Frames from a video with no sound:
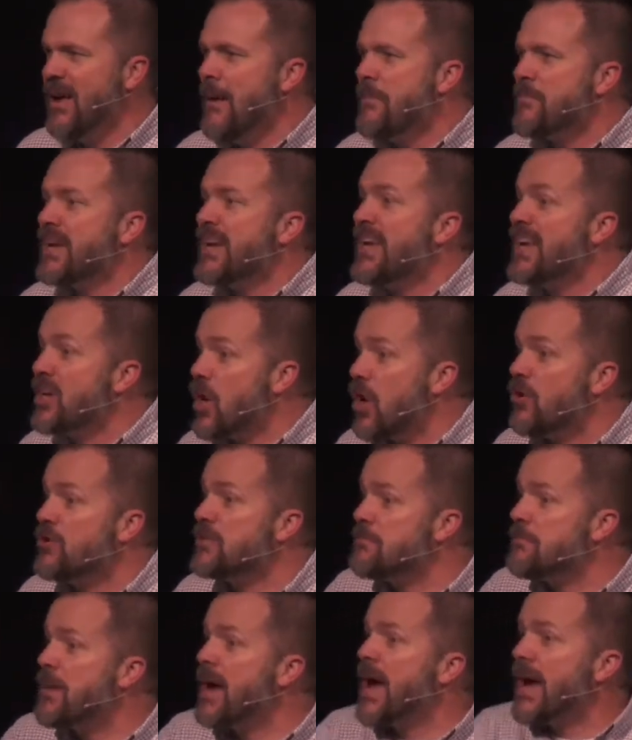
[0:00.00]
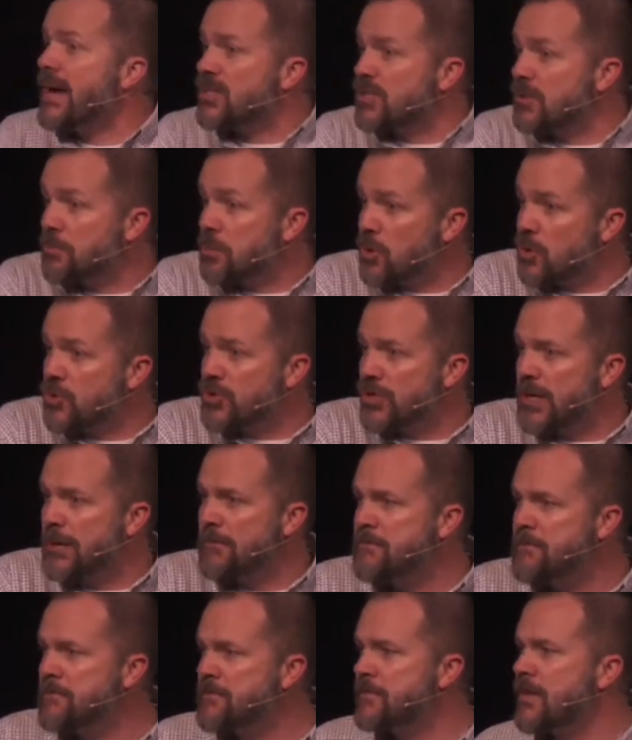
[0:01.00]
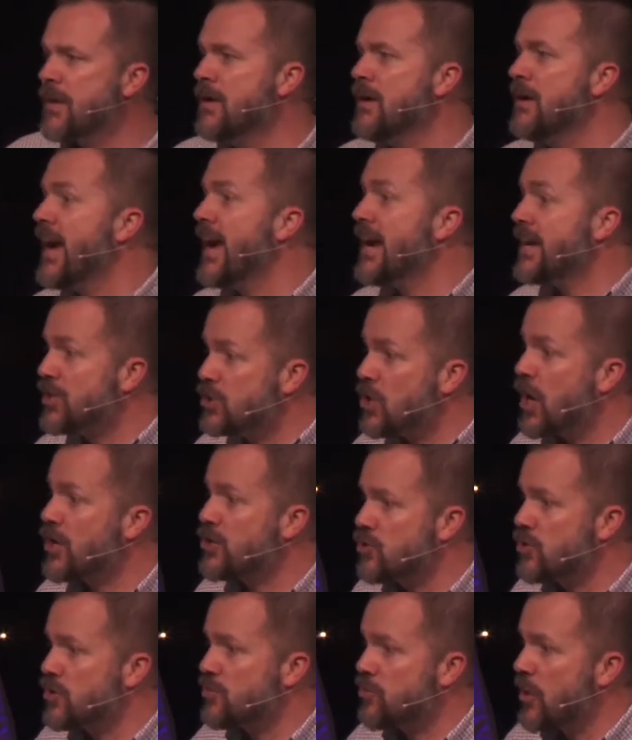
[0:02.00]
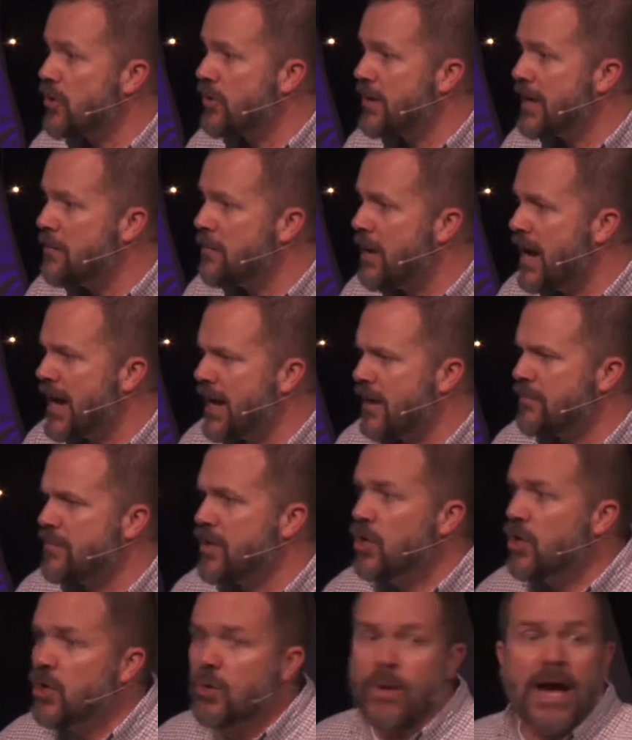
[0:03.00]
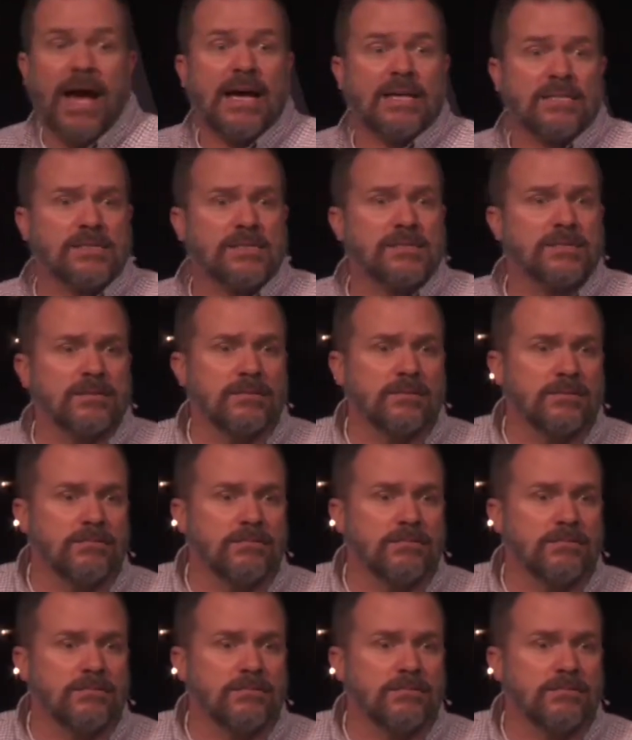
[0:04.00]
But he goes back to Persia, and he talks to his brother Nehemiah, who asks,